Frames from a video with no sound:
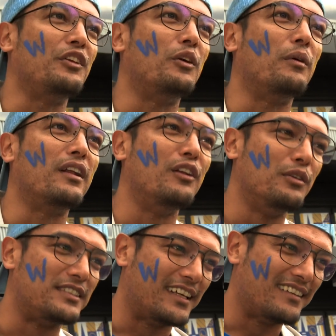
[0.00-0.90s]
You don't want to
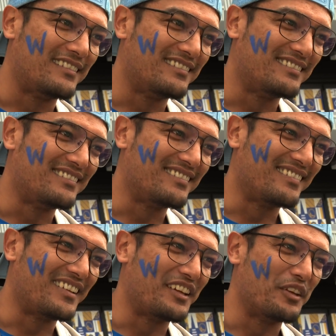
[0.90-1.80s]
lose it.
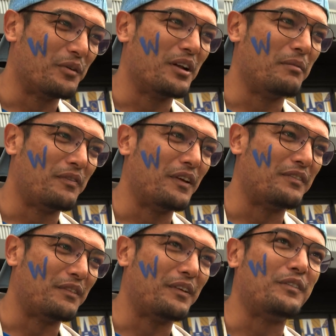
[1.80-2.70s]
You want to be
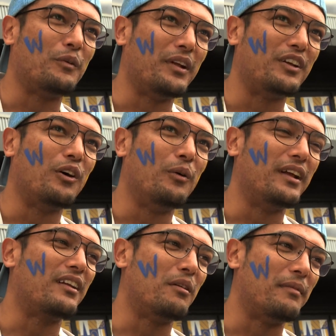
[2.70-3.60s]
50-50 when you go
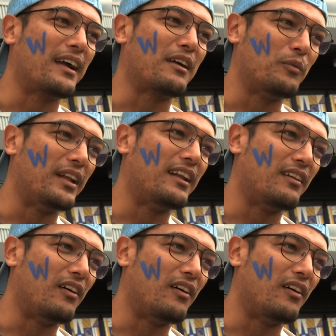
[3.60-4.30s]
in, come back and win it